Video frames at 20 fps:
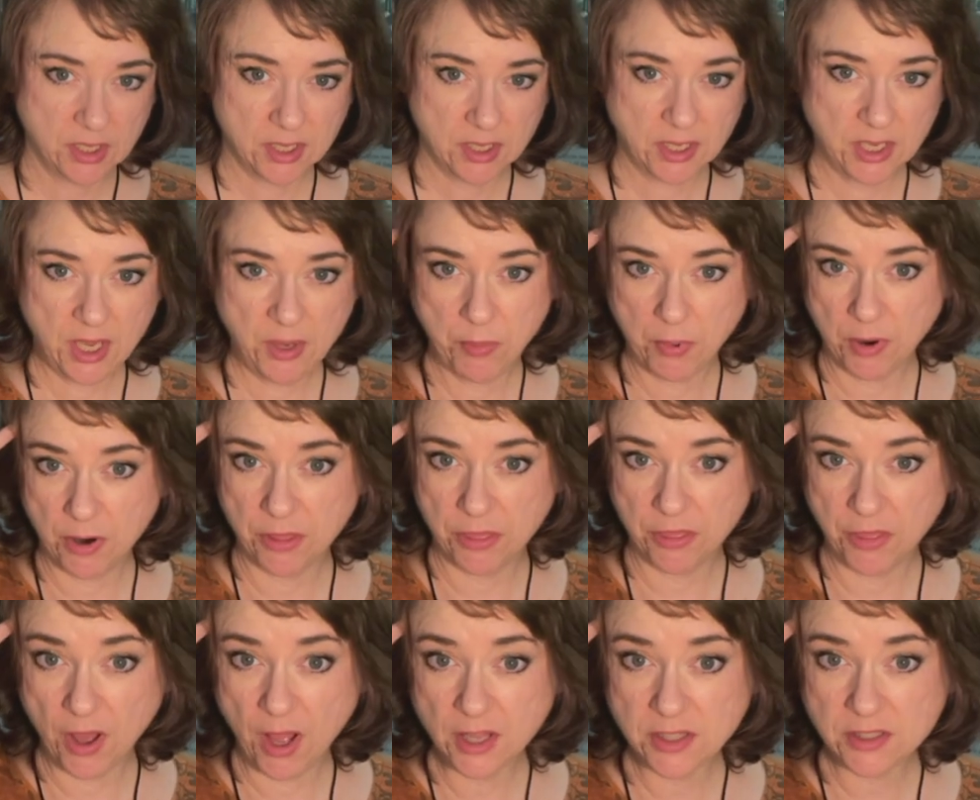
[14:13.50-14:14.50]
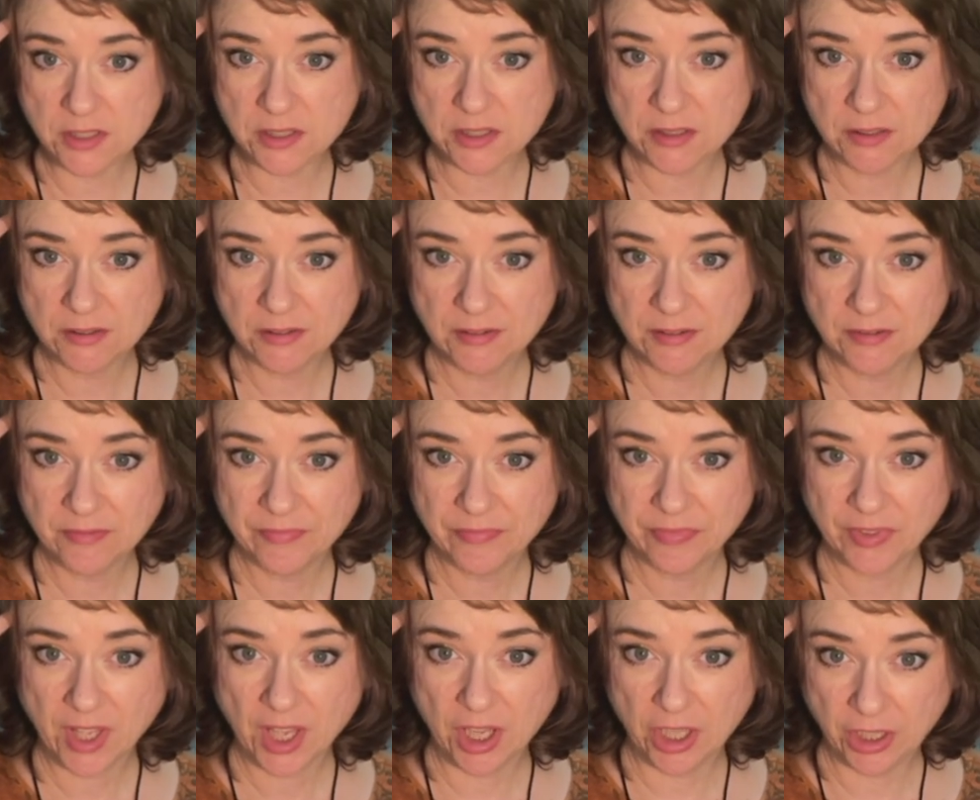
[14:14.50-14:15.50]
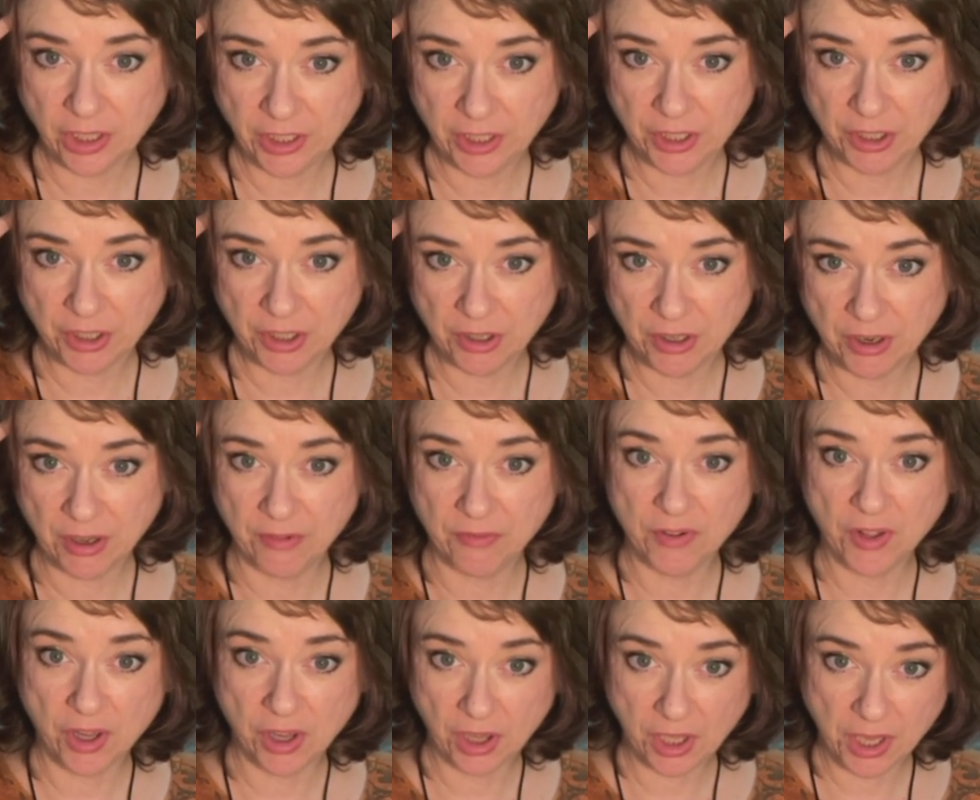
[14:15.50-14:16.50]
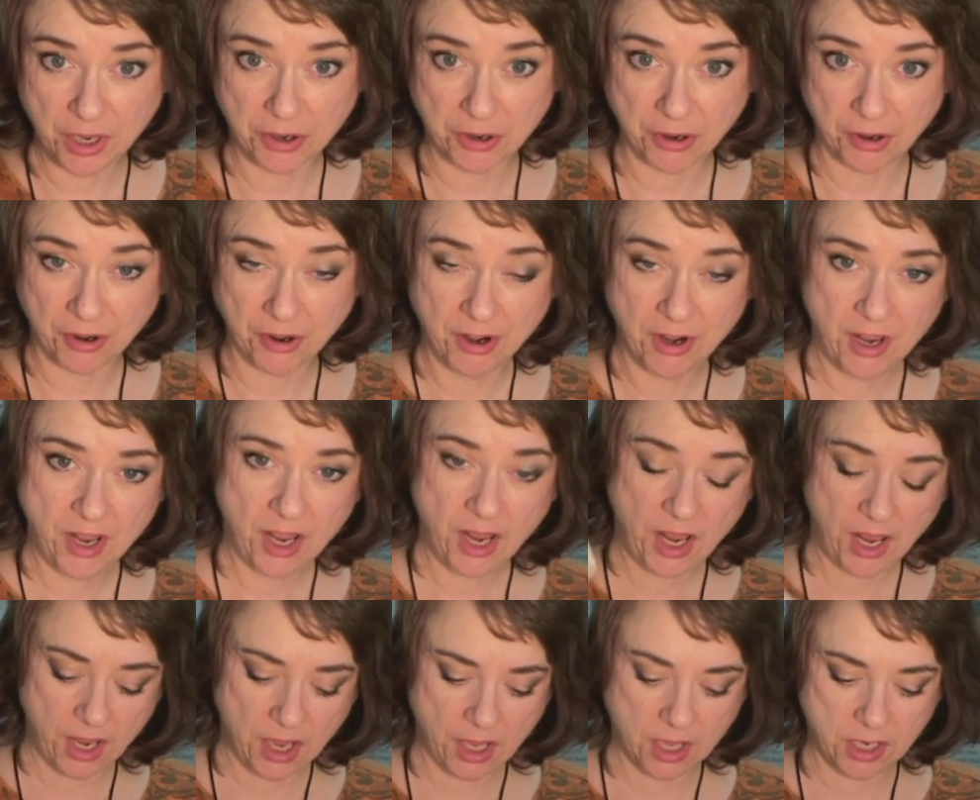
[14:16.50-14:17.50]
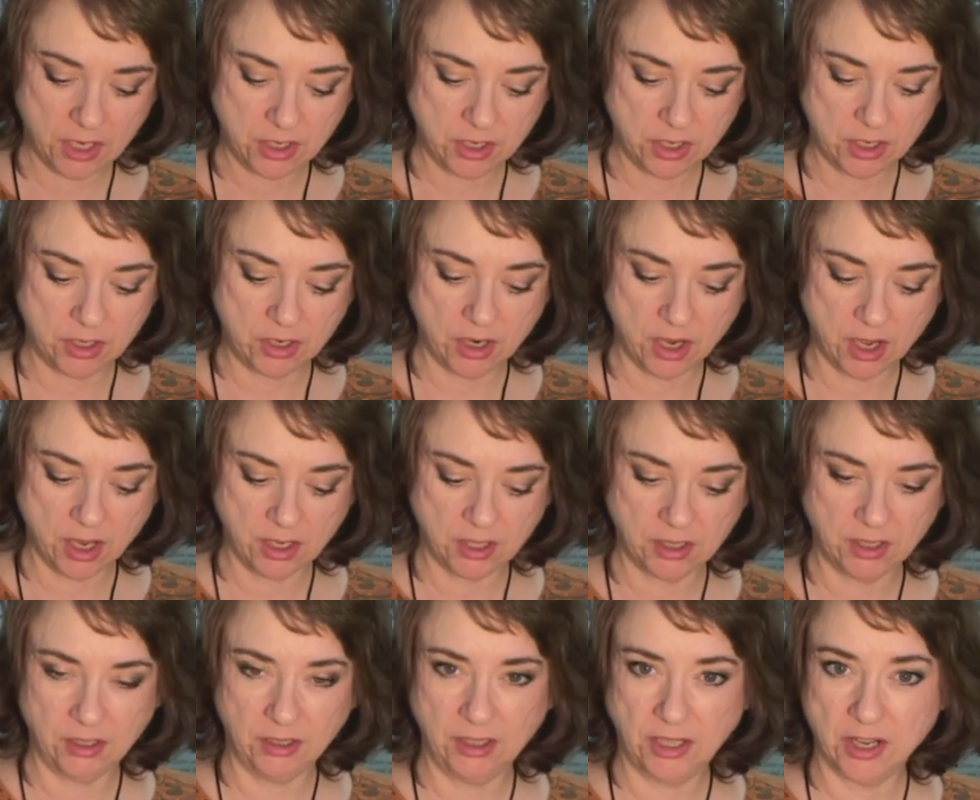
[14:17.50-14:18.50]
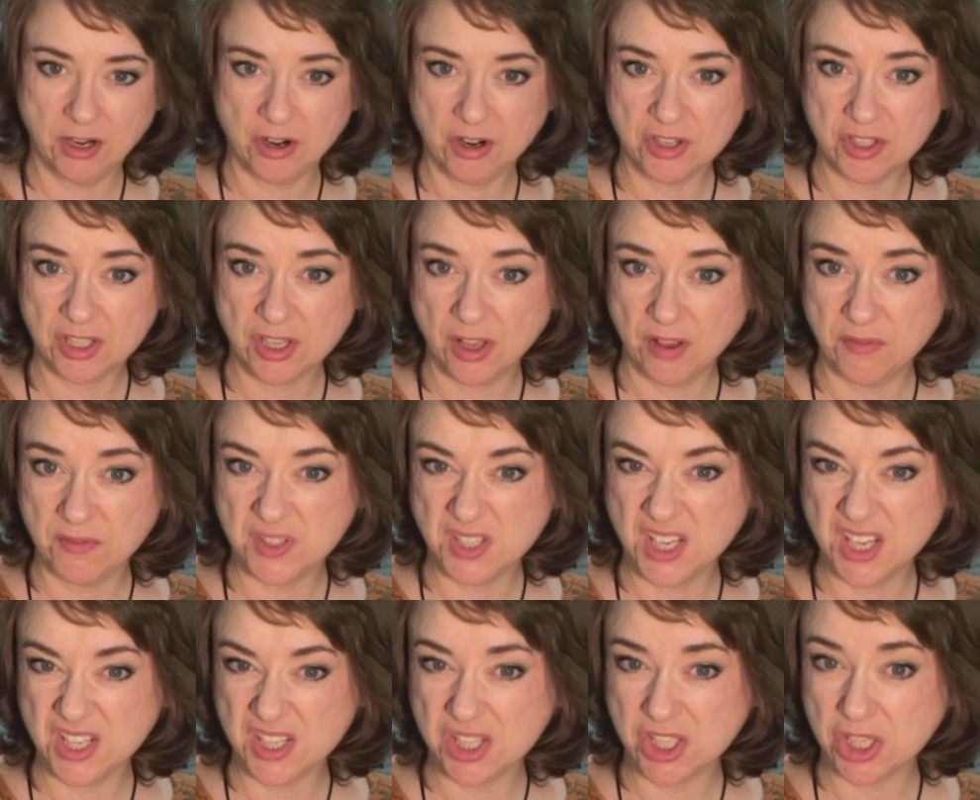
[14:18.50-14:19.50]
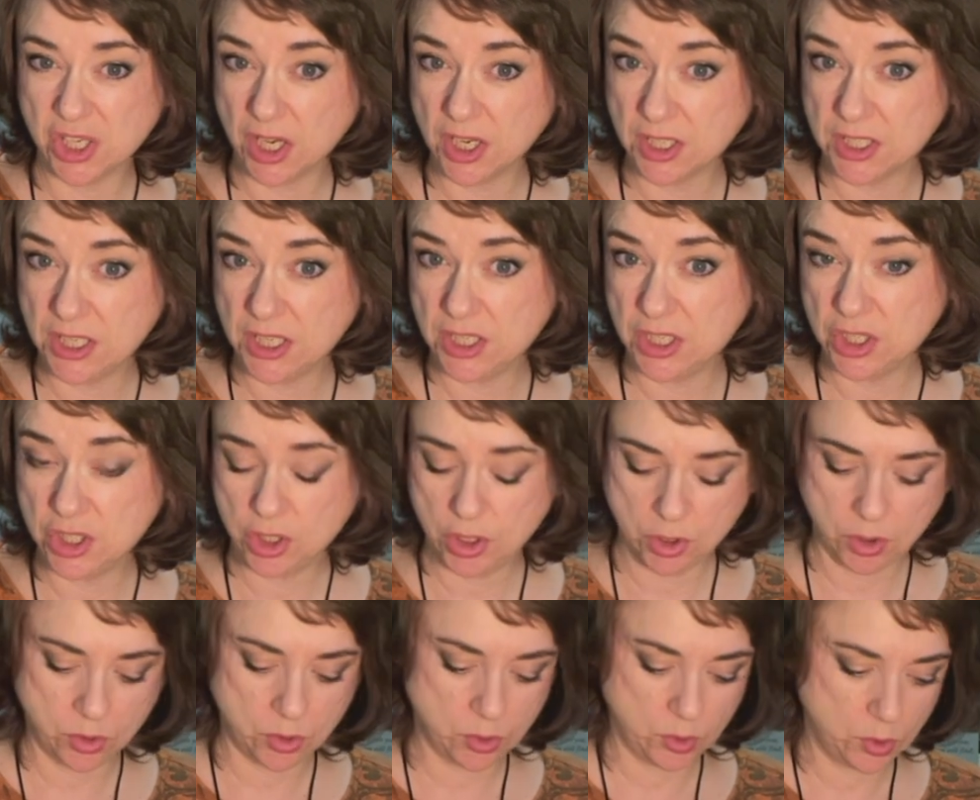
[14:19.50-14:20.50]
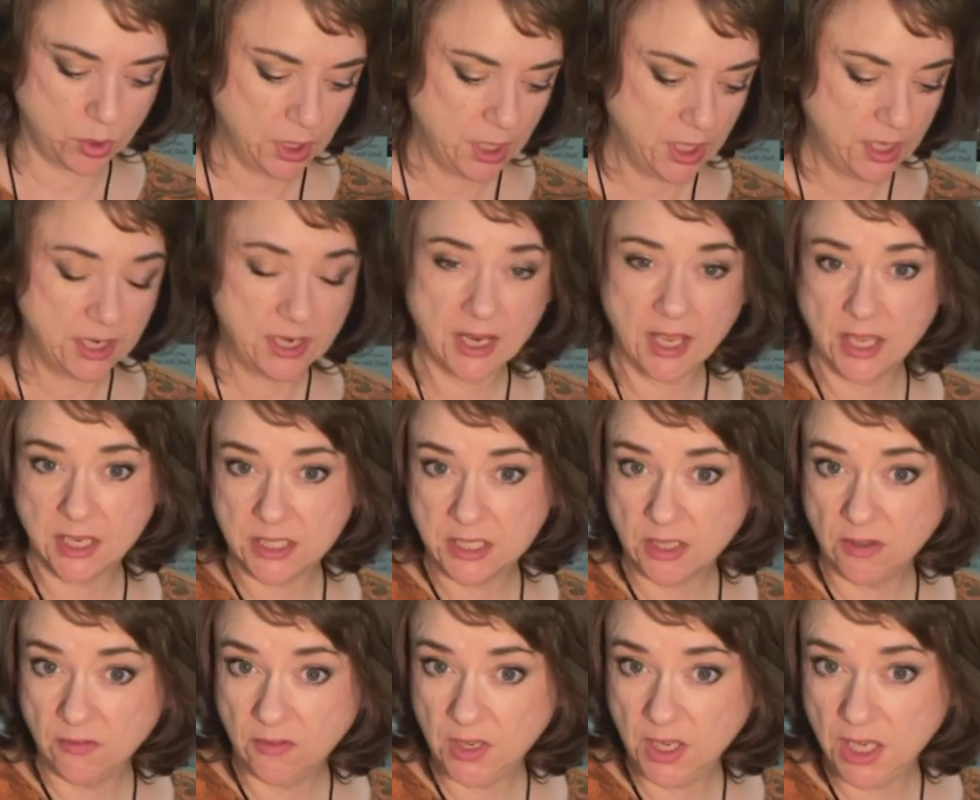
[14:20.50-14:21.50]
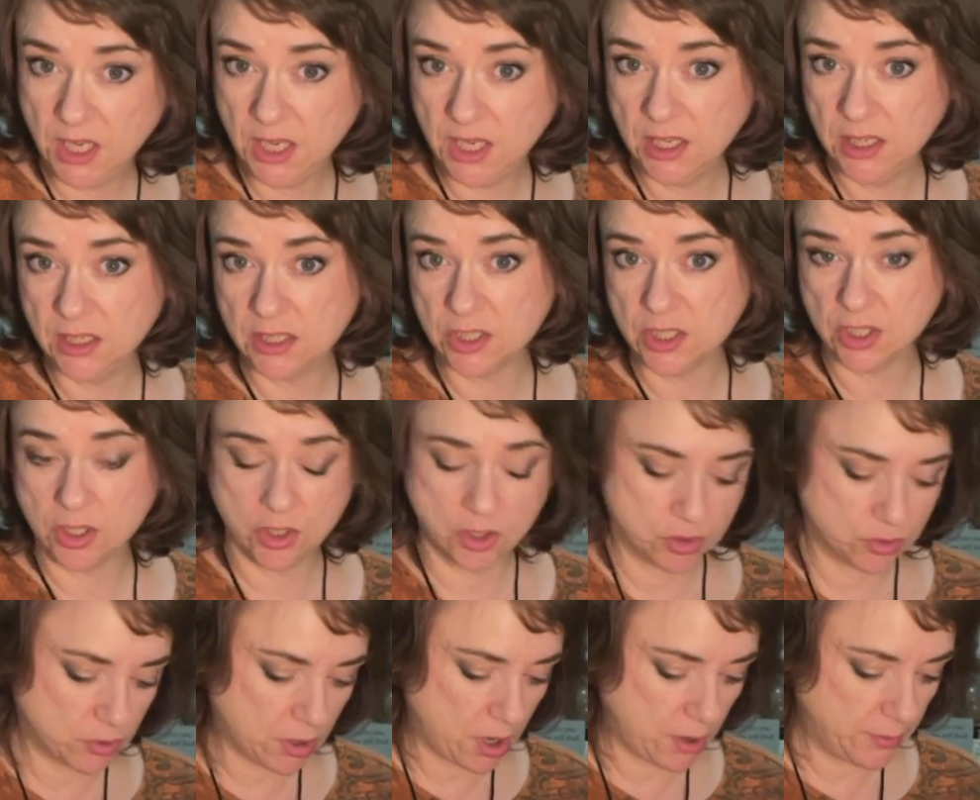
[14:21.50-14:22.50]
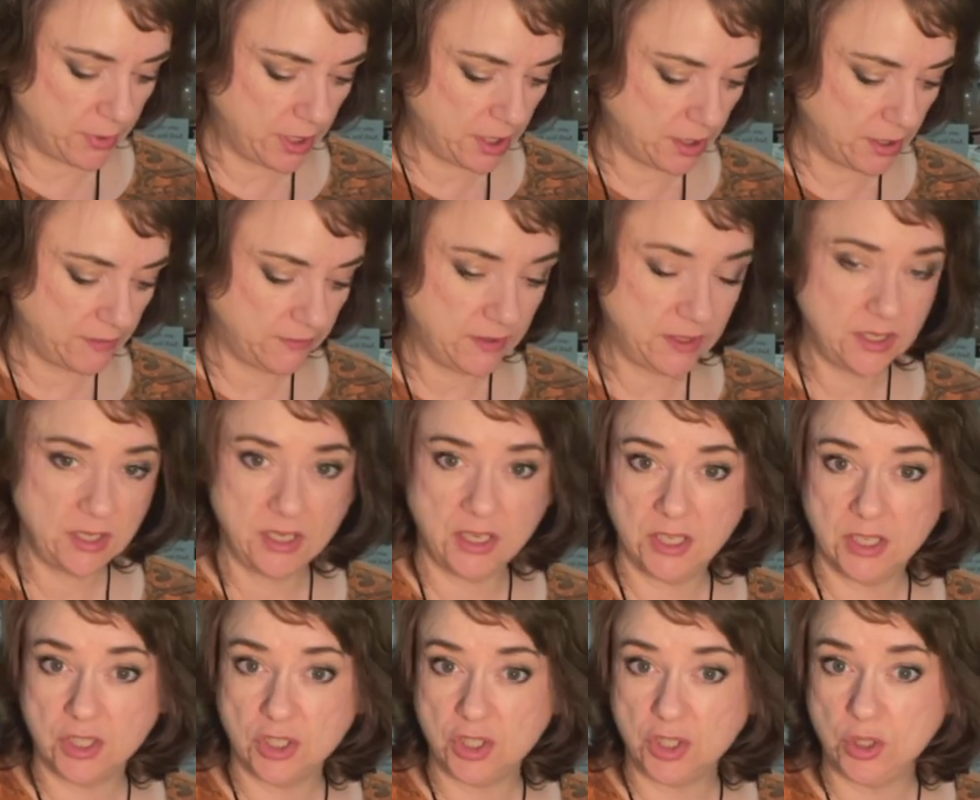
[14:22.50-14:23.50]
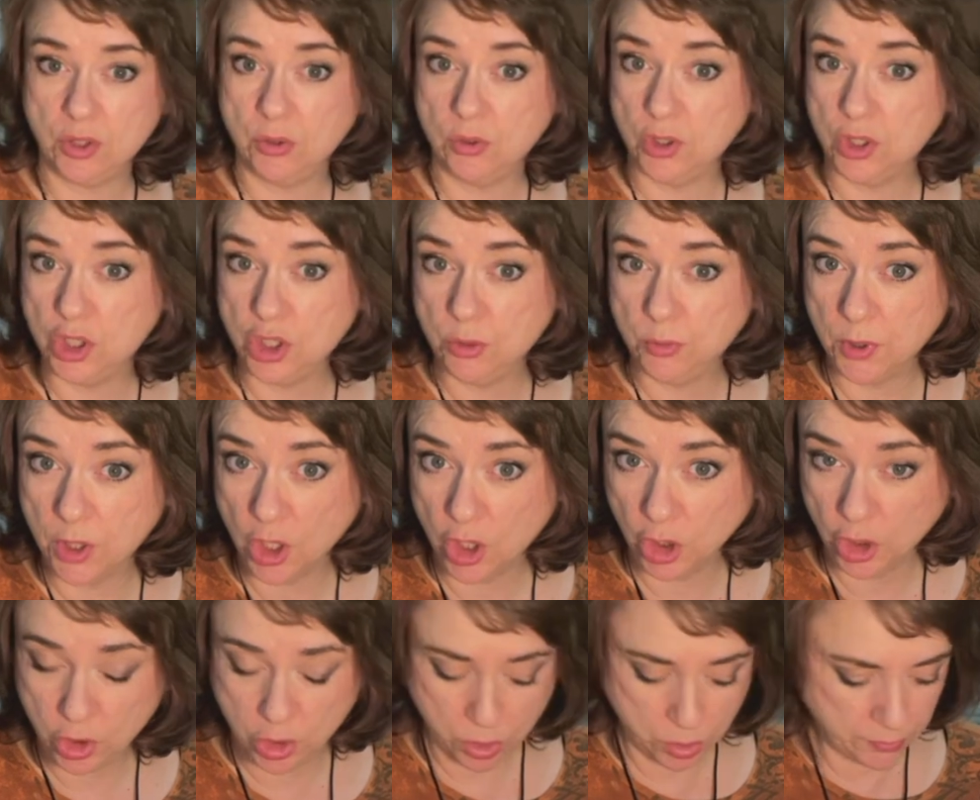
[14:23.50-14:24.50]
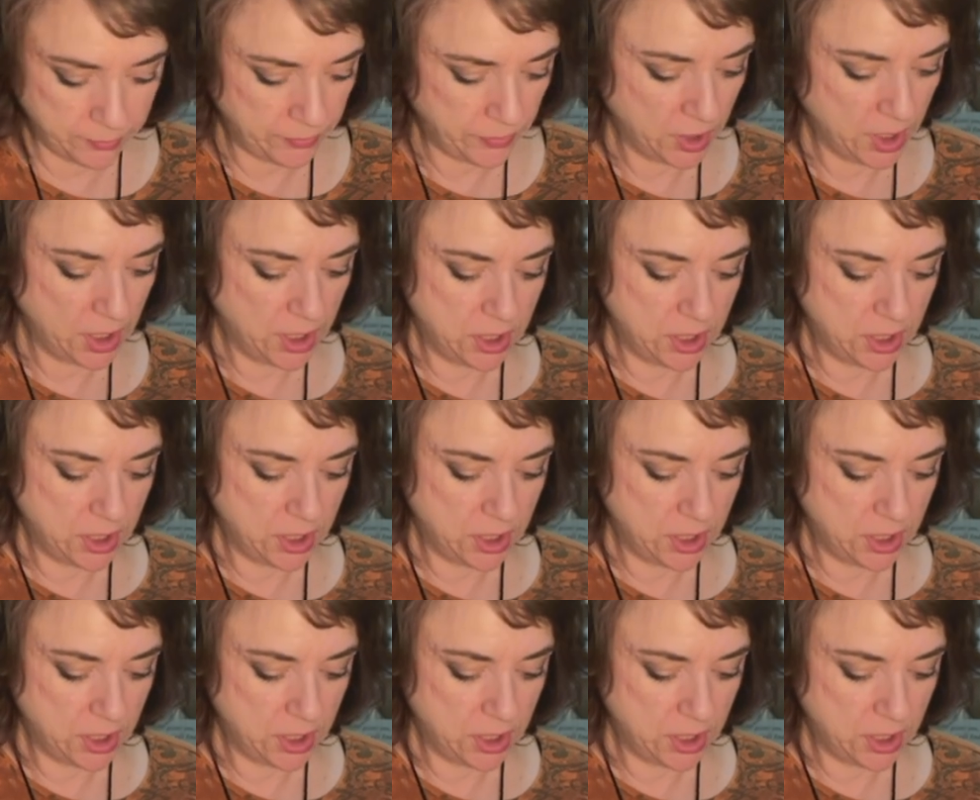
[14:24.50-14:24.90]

keep our thoughts clear of clutter and not let ourselves get sucked into negativity, into the drama of it, into the doom and gloom.